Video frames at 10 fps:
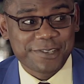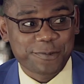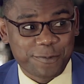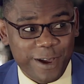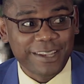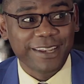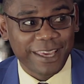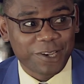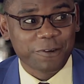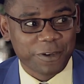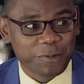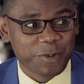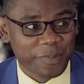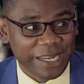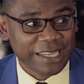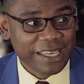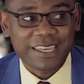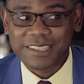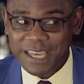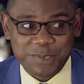is one hell of a woman
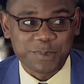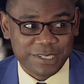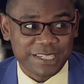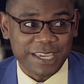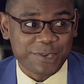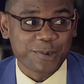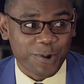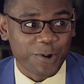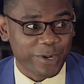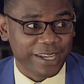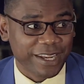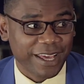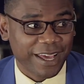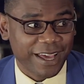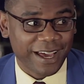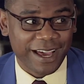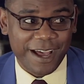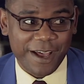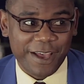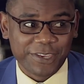that would take you on,
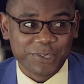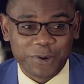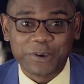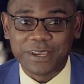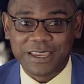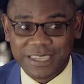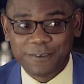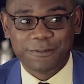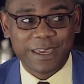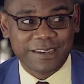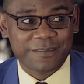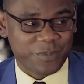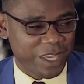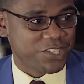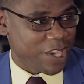you know, given a